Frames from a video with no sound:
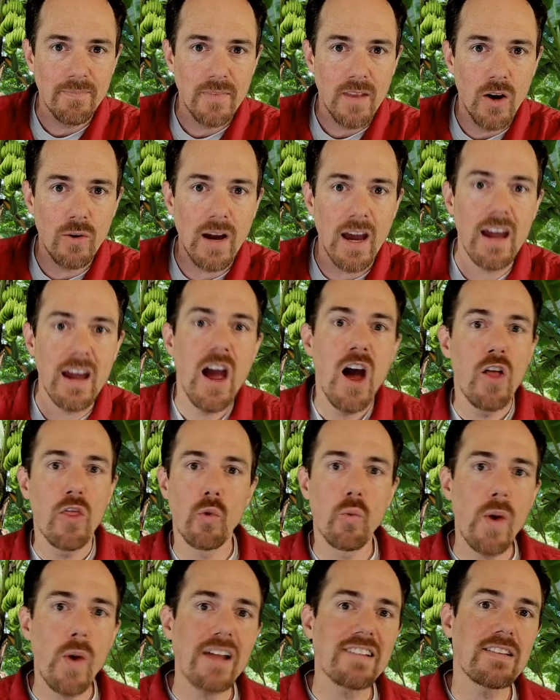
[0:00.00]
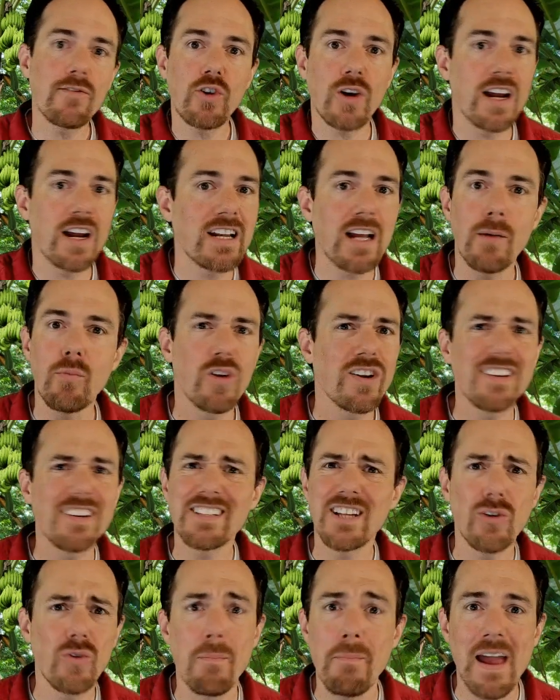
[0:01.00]
Okay, the rest of your income will
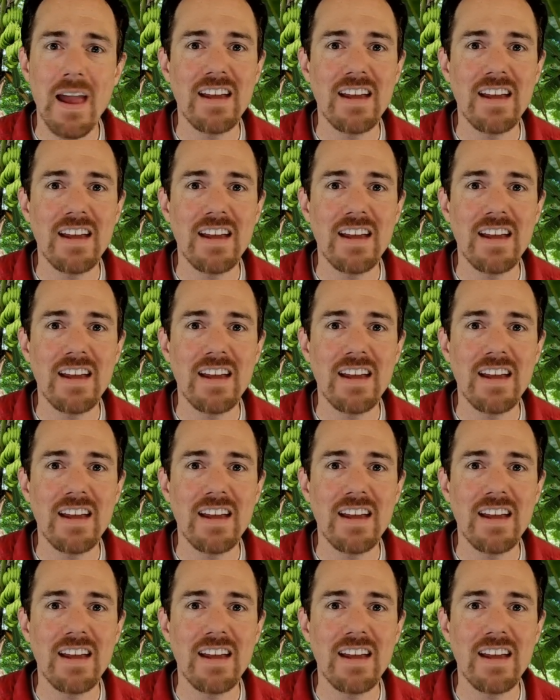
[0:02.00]
still remain